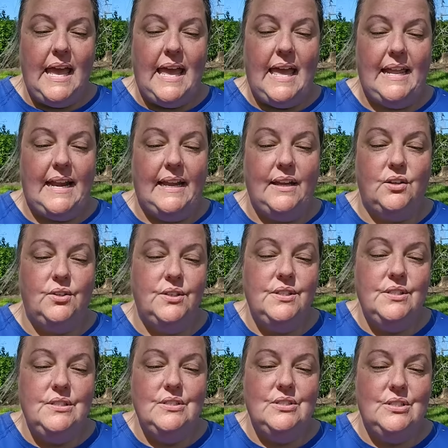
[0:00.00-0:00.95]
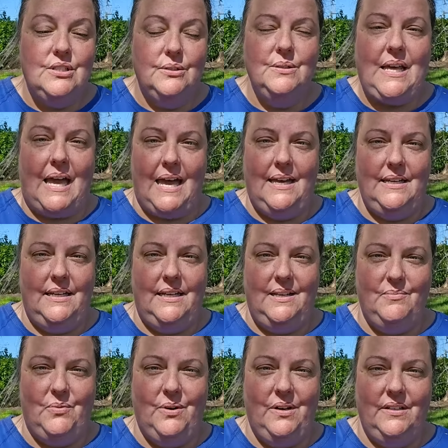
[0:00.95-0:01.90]
And I couldn't do that
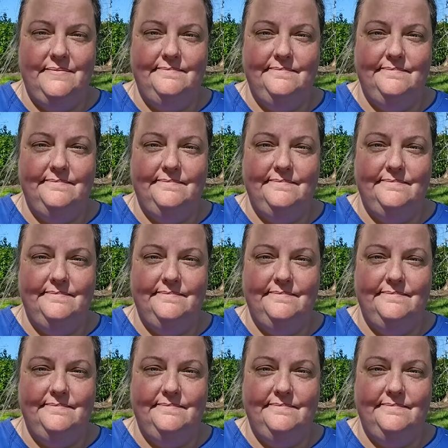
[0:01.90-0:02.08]
anymore.